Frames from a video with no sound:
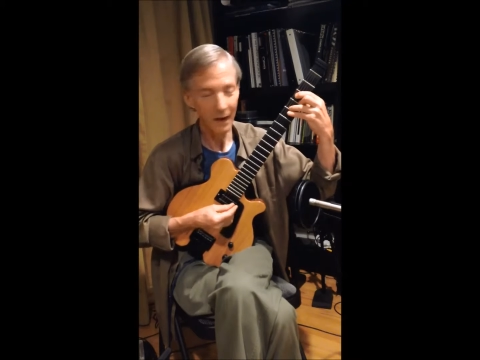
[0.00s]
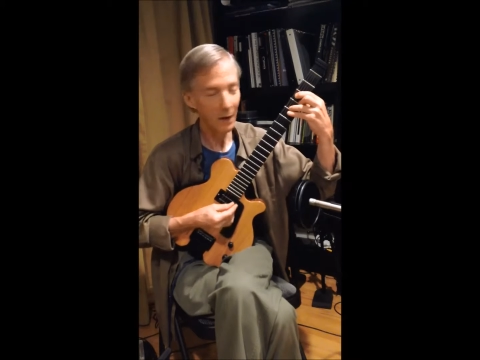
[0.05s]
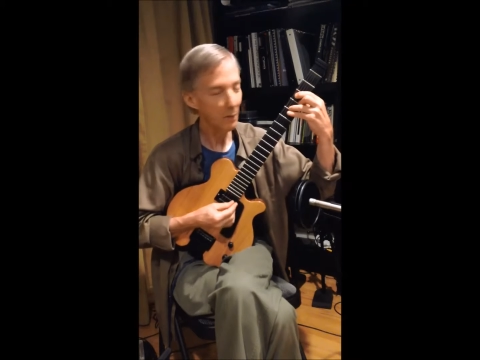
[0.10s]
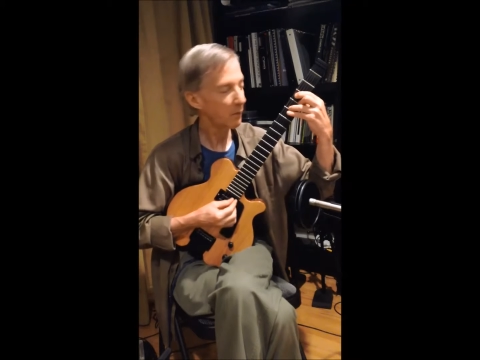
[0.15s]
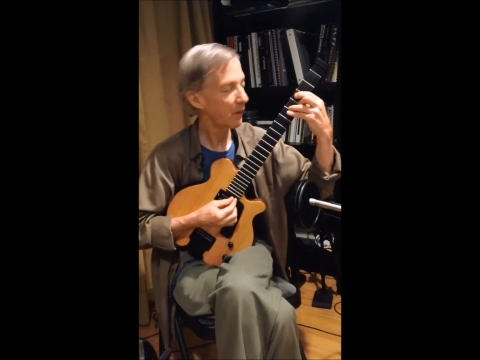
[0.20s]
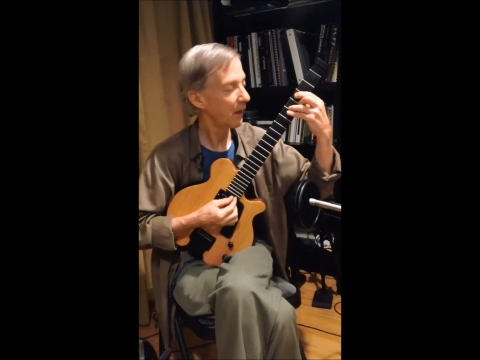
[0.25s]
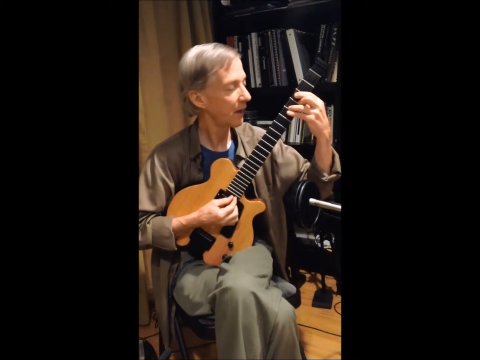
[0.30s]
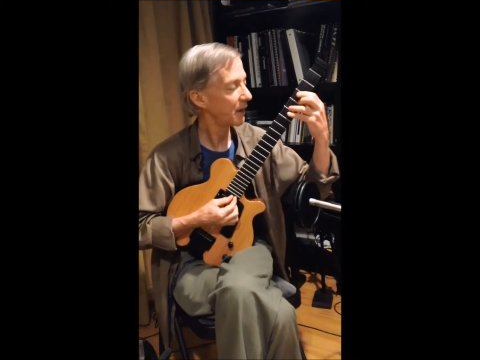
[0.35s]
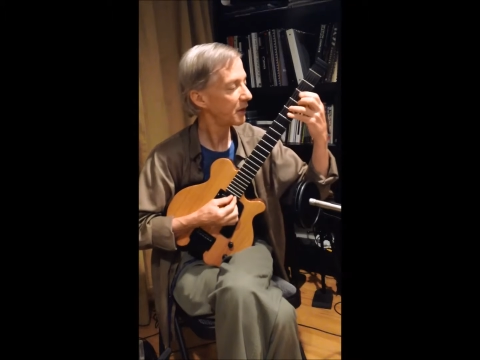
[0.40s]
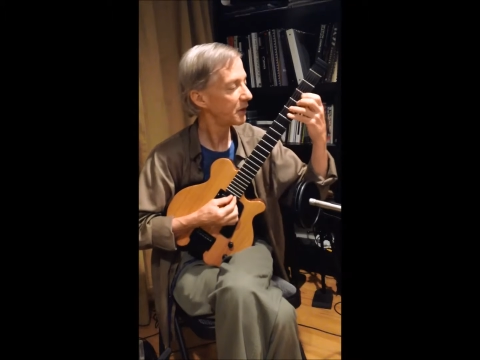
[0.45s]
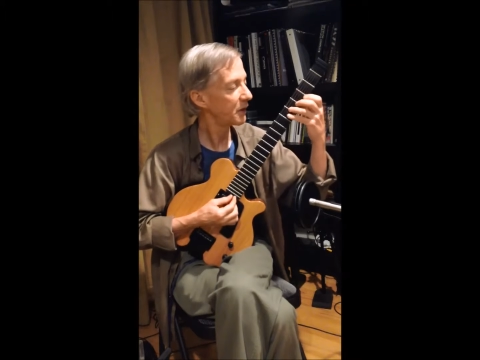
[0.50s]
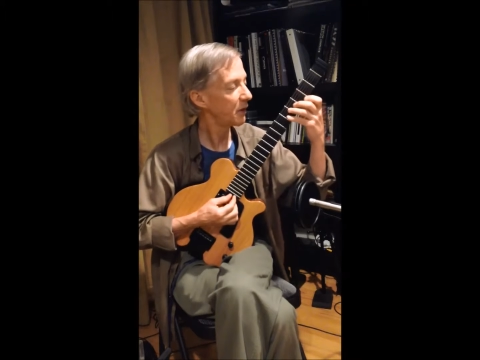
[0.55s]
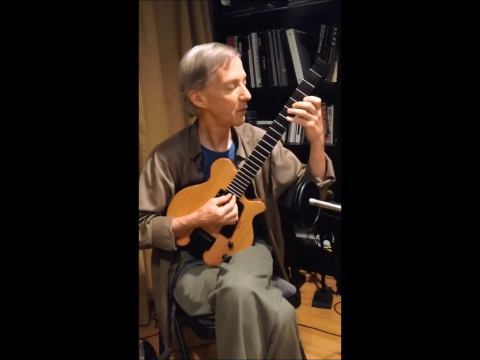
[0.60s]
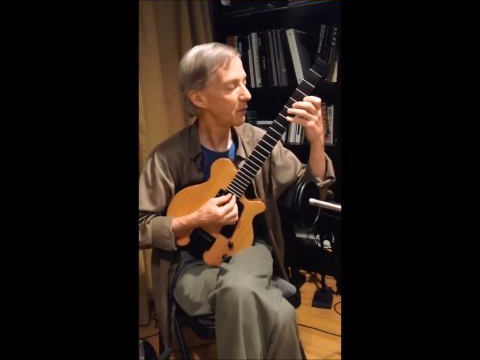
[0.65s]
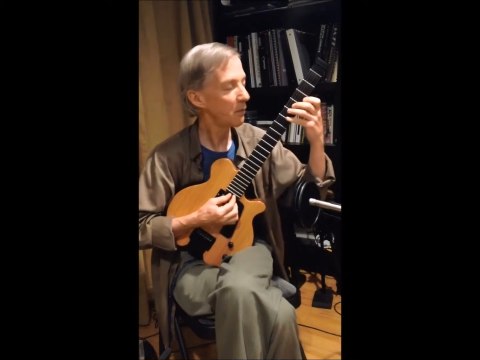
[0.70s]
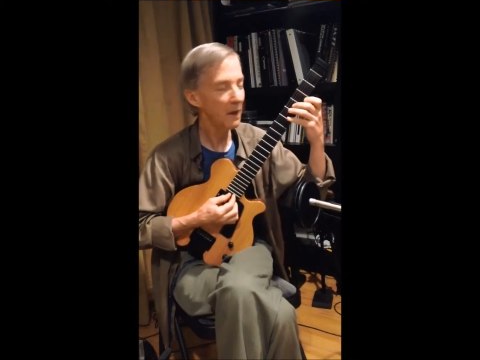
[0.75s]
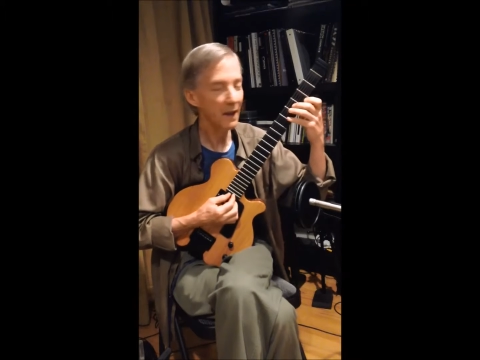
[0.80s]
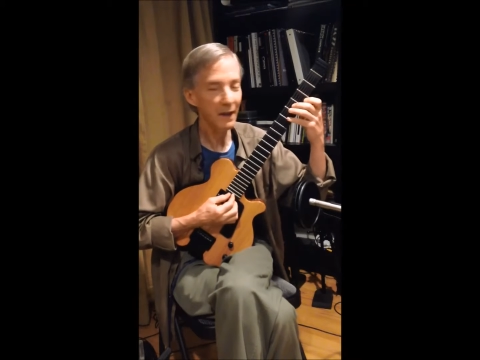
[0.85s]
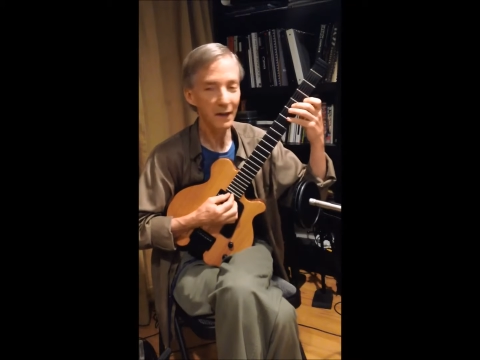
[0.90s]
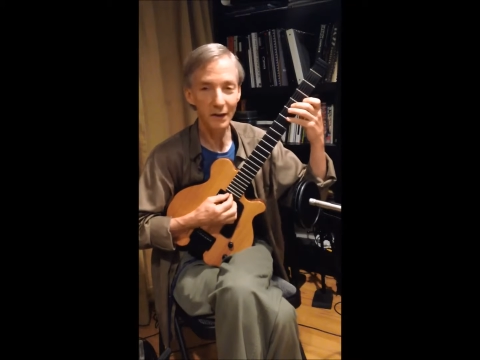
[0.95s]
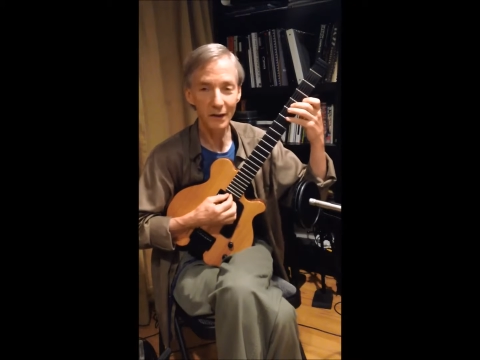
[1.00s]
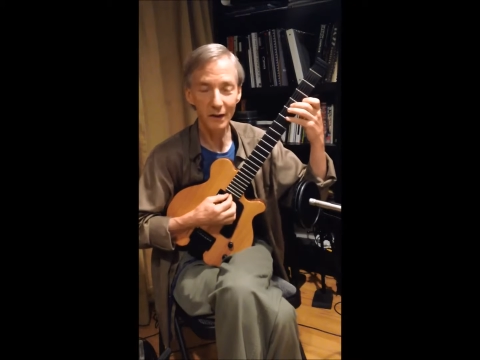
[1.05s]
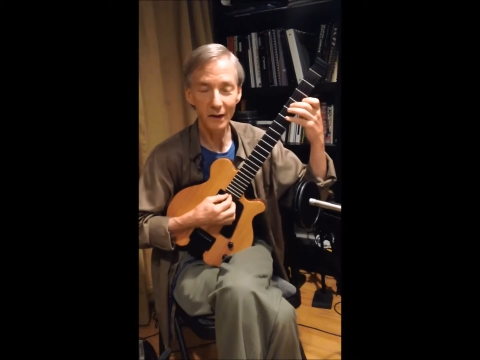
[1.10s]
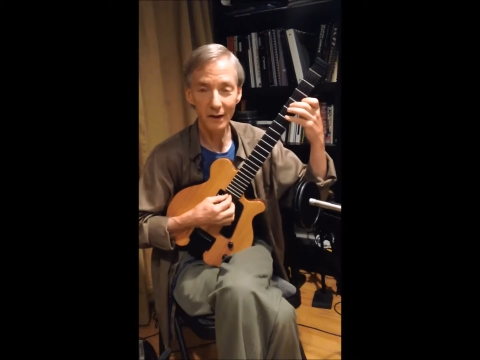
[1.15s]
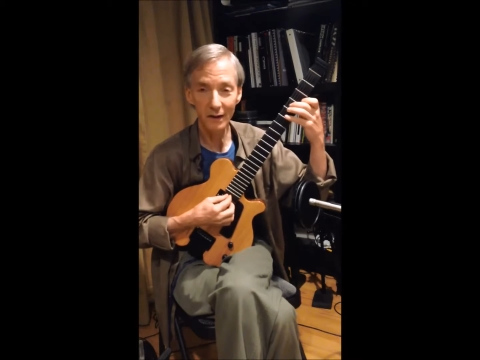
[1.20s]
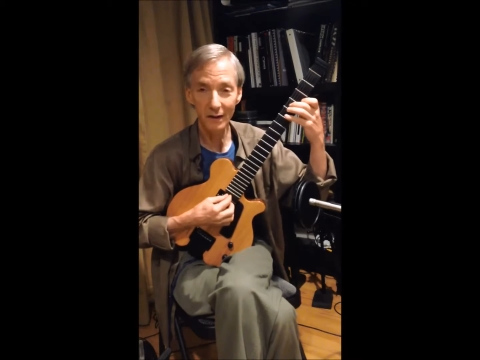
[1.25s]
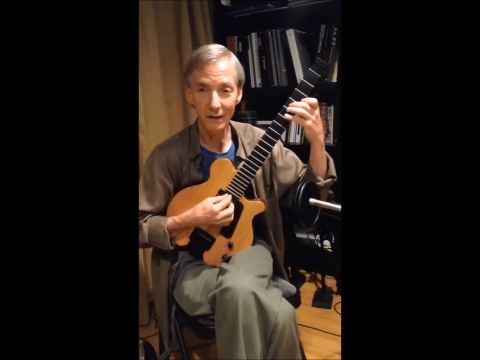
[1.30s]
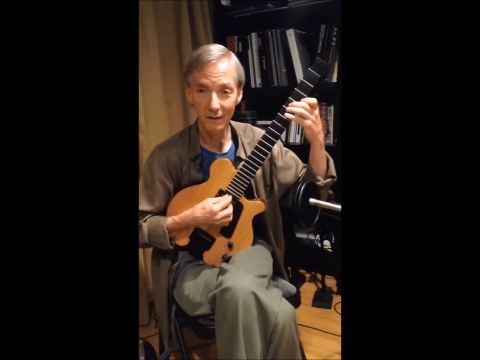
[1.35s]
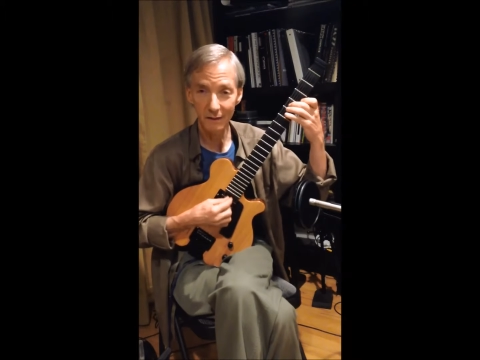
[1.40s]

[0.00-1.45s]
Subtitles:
I'm playing a G major,